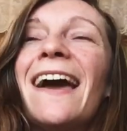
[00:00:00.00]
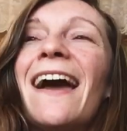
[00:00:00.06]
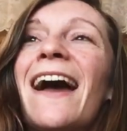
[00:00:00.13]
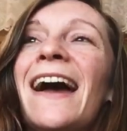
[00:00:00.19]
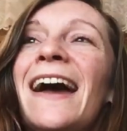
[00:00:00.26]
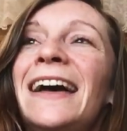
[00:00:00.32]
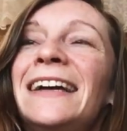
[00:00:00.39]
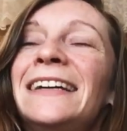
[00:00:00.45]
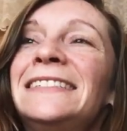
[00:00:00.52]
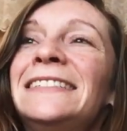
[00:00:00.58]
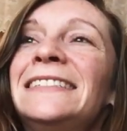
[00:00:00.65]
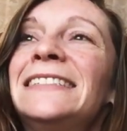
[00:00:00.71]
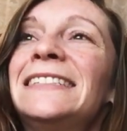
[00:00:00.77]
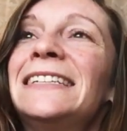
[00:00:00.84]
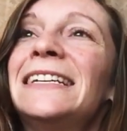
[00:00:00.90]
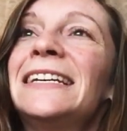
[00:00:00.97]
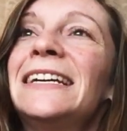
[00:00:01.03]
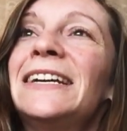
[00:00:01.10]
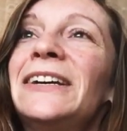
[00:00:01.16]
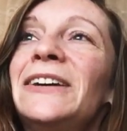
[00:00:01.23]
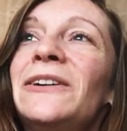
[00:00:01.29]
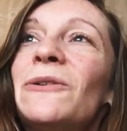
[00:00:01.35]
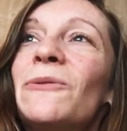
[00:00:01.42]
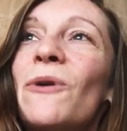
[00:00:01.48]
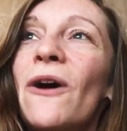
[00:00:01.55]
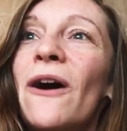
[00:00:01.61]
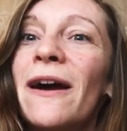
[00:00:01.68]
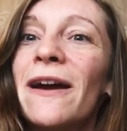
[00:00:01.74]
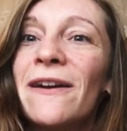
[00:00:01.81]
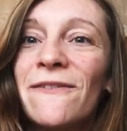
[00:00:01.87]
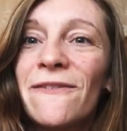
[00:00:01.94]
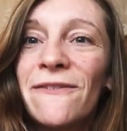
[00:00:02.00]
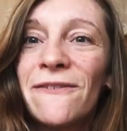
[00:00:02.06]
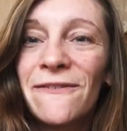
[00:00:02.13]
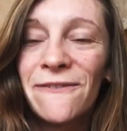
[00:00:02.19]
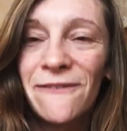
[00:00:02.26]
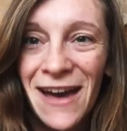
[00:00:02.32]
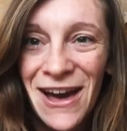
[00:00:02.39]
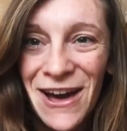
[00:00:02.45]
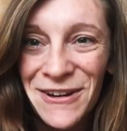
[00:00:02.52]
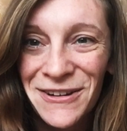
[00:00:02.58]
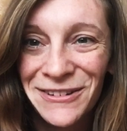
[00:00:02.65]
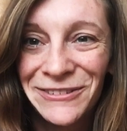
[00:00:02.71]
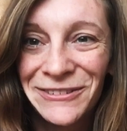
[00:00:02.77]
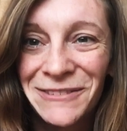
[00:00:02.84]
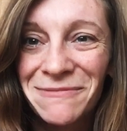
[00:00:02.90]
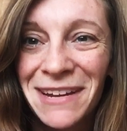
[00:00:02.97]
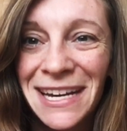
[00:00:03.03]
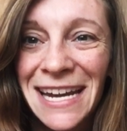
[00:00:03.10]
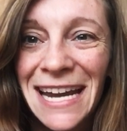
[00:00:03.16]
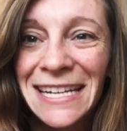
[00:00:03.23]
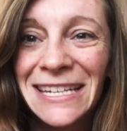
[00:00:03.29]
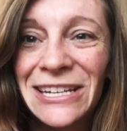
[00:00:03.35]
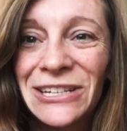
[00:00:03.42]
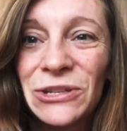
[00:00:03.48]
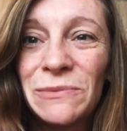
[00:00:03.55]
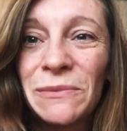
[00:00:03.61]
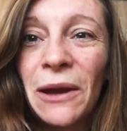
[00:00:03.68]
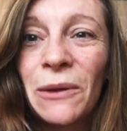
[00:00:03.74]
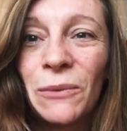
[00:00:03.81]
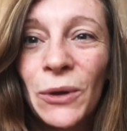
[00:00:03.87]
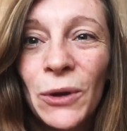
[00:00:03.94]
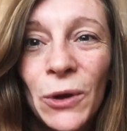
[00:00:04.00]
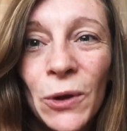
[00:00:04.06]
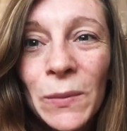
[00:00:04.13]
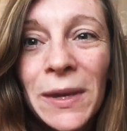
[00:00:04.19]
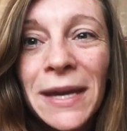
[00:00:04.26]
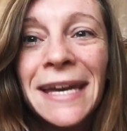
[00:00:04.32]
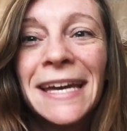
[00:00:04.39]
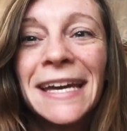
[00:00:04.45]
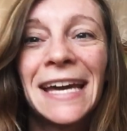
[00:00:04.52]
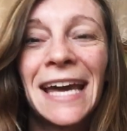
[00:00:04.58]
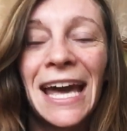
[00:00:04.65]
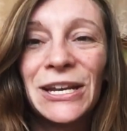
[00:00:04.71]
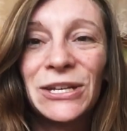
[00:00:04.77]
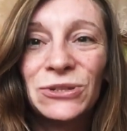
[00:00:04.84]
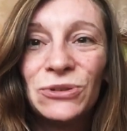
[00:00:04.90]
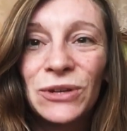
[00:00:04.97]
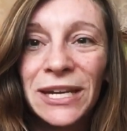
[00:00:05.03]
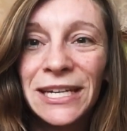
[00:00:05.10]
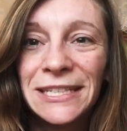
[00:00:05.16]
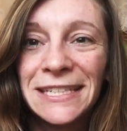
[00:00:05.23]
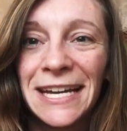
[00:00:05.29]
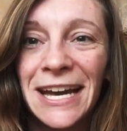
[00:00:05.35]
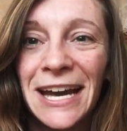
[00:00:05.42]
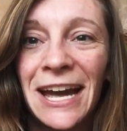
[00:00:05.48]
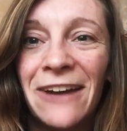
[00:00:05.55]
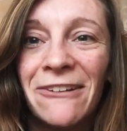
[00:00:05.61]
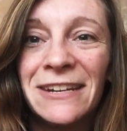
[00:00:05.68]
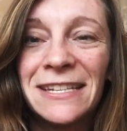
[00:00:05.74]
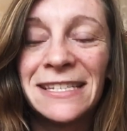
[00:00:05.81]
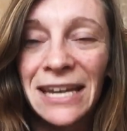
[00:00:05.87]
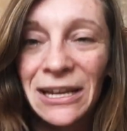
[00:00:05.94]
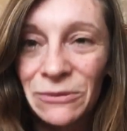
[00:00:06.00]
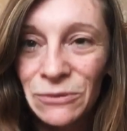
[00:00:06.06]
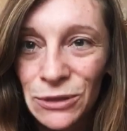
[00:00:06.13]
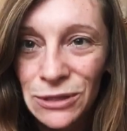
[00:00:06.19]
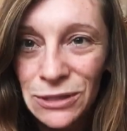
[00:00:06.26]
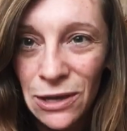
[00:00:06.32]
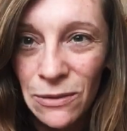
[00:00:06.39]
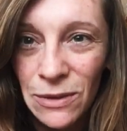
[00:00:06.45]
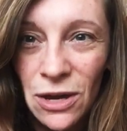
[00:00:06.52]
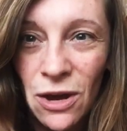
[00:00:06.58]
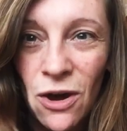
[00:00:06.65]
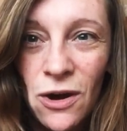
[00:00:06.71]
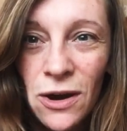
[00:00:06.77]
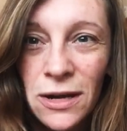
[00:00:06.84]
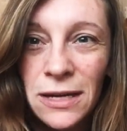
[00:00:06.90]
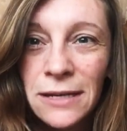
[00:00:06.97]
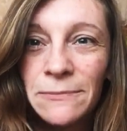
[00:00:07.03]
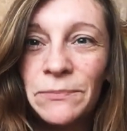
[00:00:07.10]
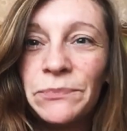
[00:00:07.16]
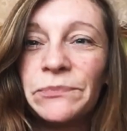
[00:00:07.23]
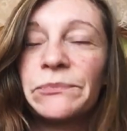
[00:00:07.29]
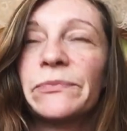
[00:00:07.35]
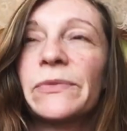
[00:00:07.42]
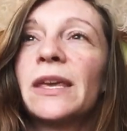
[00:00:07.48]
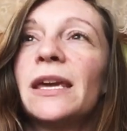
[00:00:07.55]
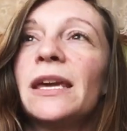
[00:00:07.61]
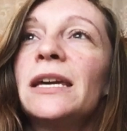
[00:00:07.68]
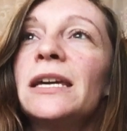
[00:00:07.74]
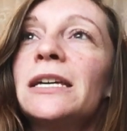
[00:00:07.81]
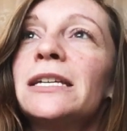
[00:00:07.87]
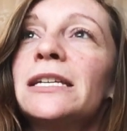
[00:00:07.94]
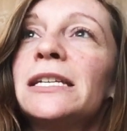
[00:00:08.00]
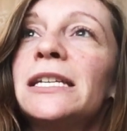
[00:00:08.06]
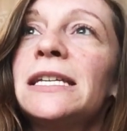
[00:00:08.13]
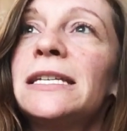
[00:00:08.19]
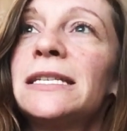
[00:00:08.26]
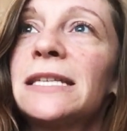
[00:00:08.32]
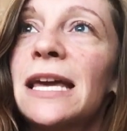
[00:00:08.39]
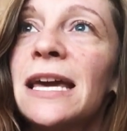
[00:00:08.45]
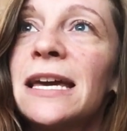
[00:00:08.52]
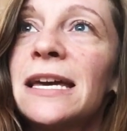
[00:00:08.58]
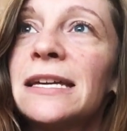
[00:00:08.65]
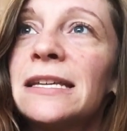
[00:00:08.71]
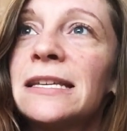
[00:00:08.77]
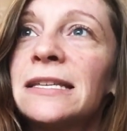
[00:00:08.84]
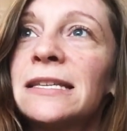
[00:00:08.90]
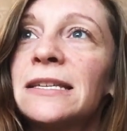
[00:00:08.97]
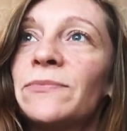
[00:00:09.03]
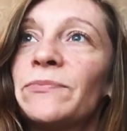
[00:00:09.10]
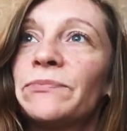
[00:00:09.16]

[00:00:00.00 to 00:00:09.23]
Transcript: And what I've found from connecting to my womb and talking to her and saying what's going on, she says,